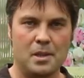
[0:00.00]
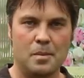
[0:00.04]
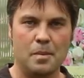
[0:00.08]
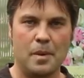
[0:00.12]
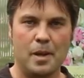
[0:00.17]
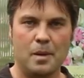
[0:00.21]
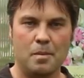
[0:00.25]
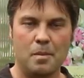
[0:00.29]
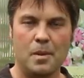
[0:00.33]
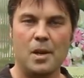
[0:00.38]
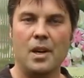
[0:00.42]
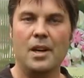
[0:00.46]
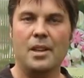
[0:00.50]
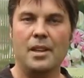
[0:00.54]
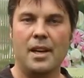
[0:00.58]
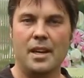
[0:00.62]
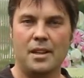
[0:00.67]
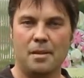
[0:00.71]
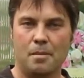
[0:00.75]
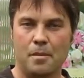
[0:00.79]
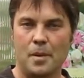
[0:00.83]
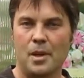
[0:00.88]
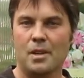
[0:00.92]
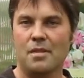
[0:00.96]
but beyond
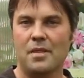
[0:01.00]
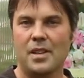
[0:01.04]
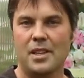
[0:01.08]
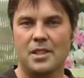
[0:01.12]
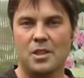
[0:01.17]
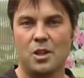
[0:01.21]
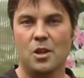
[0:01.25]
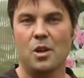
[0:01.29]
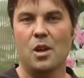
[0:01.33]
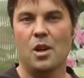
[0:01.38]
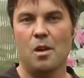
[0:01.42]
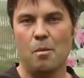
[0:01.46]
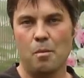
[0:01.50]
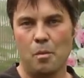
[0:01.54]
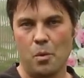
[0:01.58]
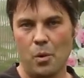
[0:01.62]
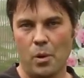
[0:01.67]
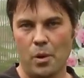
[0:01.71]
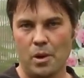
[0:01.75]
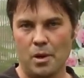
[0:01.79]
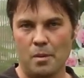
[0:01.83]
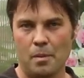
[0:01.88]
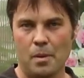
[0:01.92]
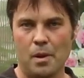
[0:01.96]
that, butterflies are
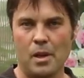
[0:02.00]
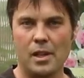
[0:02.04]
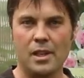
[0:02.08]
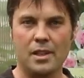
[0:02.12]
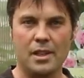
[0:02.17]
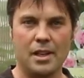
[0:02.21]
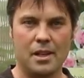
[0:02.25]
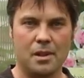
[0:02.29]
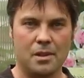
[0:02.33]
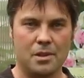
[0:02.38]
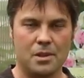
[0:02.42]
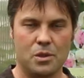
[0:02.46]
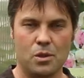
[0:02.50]
important pollinators.